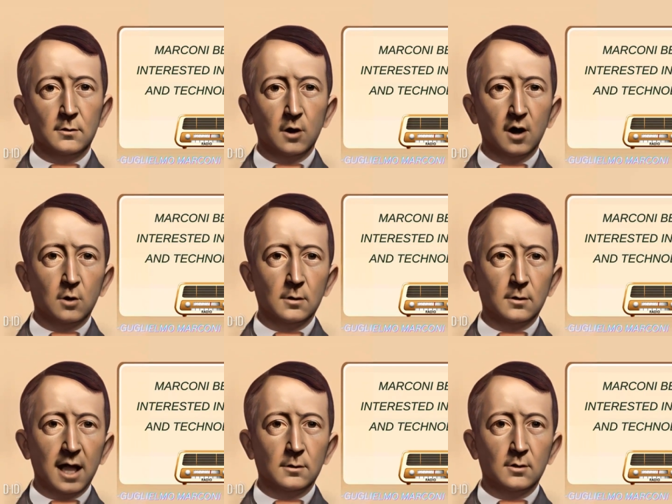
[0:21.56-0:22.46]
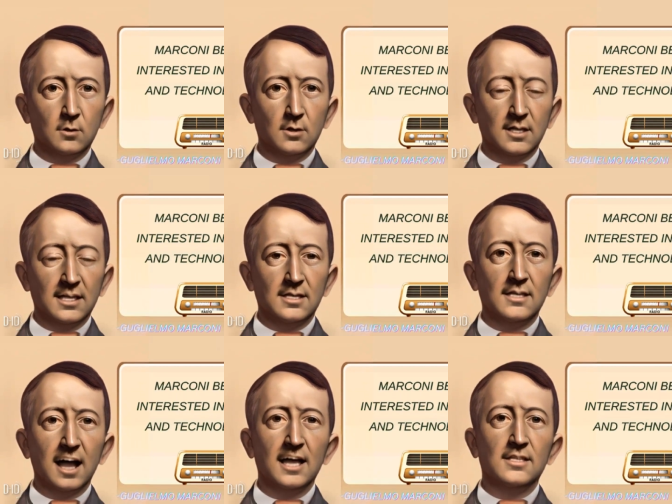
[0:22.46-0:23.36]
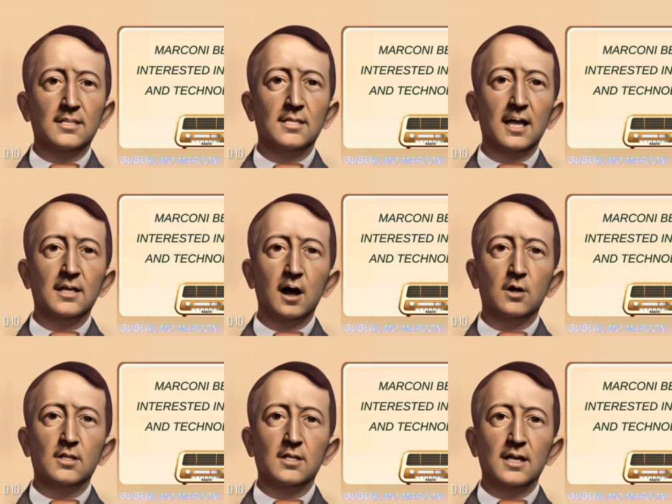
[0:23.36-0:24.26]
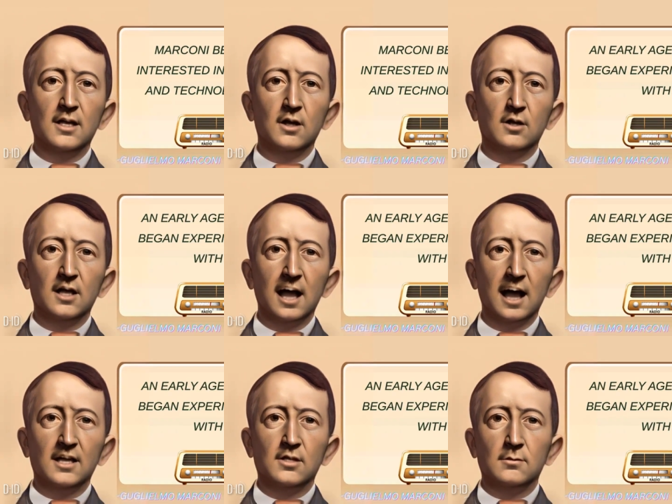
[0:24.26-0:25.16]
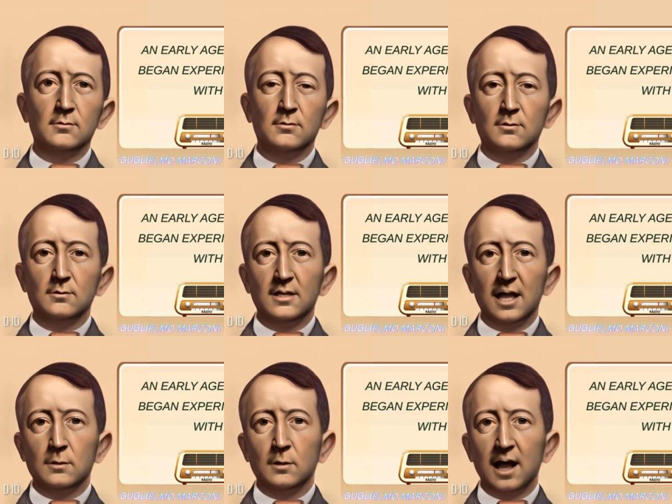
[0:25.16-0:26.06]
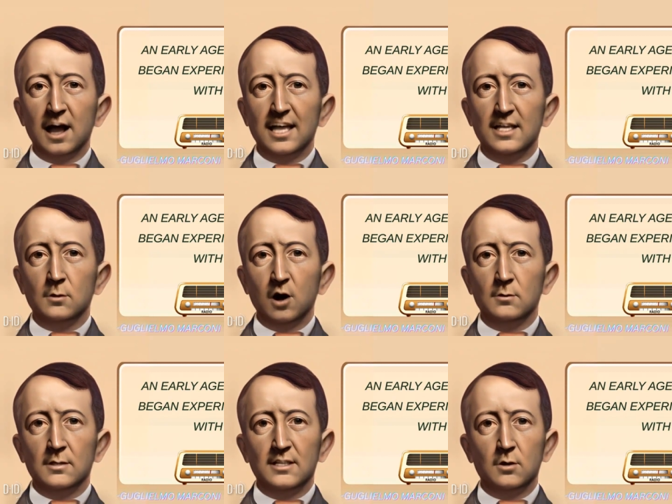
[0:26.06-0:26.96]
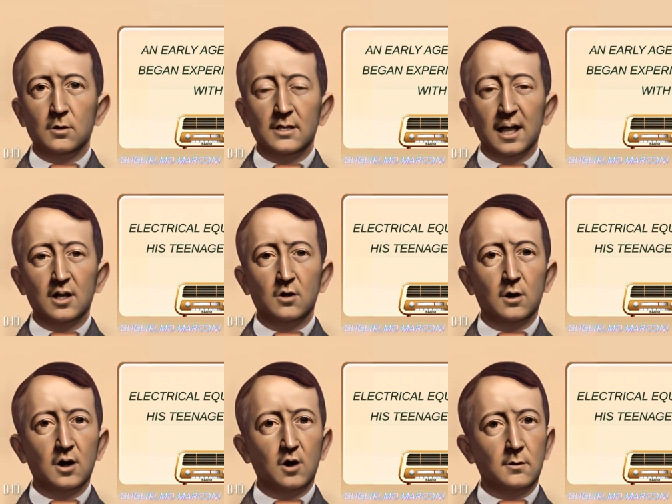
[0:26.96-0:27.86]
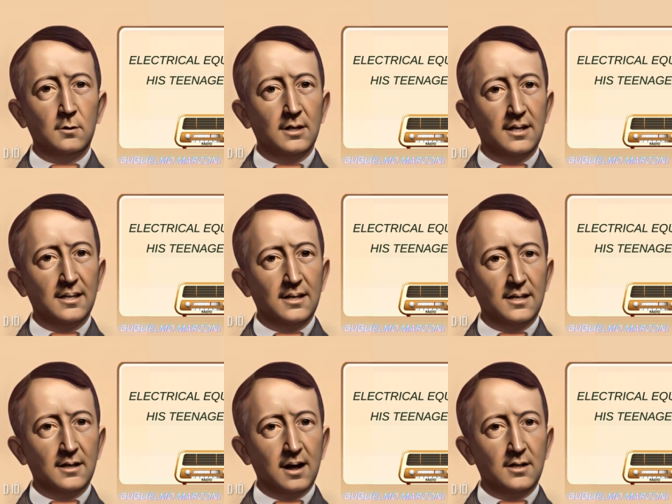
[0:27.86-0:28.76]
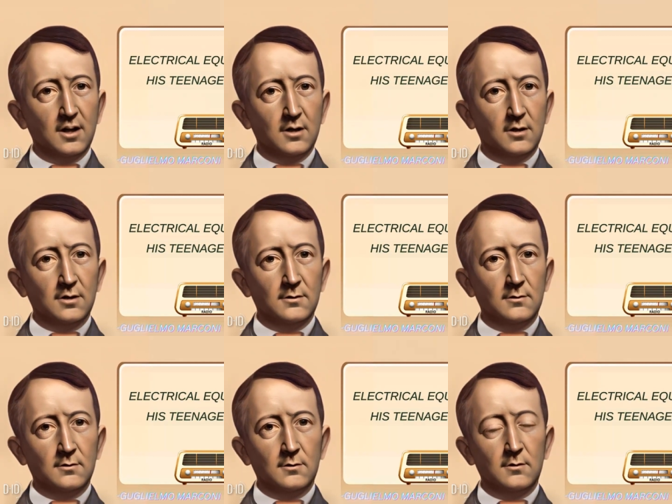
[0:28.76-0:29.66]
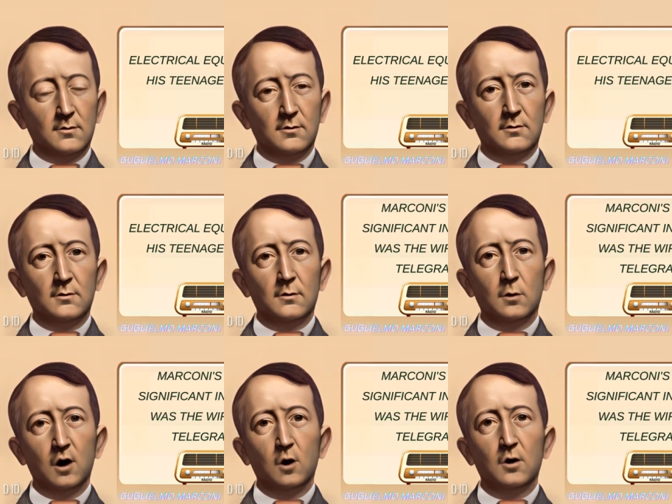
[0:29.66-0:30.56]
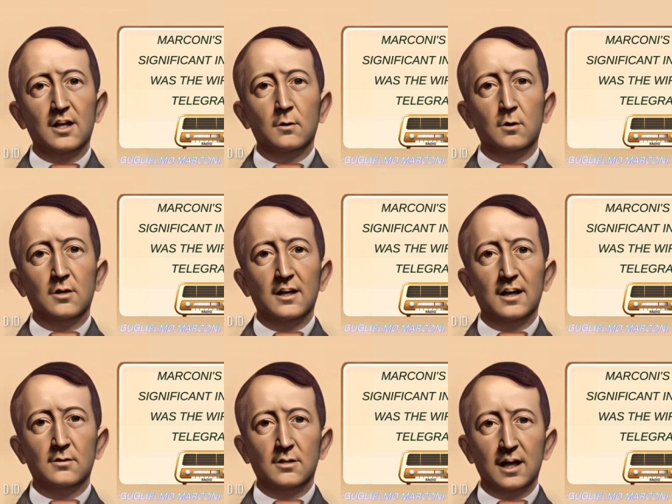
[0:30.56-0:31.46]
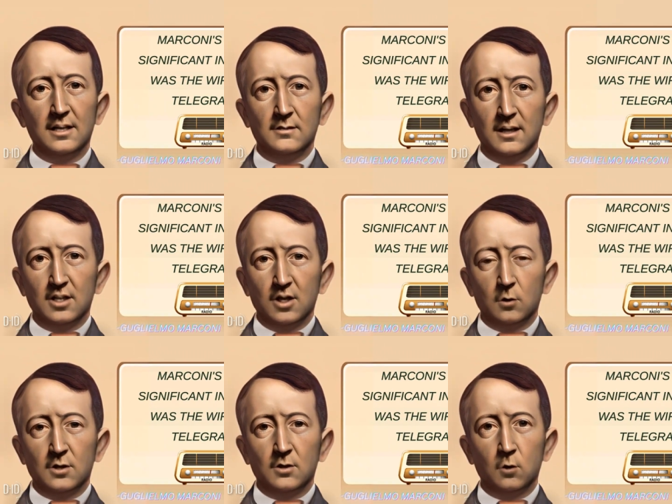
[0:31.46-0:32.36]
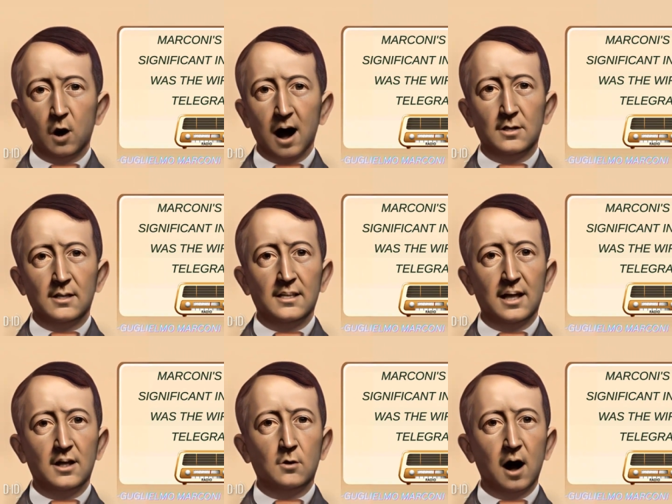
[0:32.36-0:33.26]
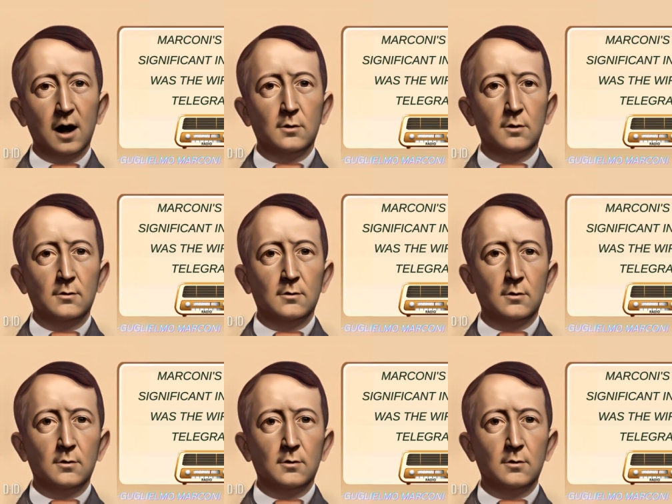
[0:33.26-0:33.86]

Marconi became interested in science and technology at an early age, and he began experimenting with electrical equipment in his teenage years. Marconi's most significant invention was the wireless telegraph,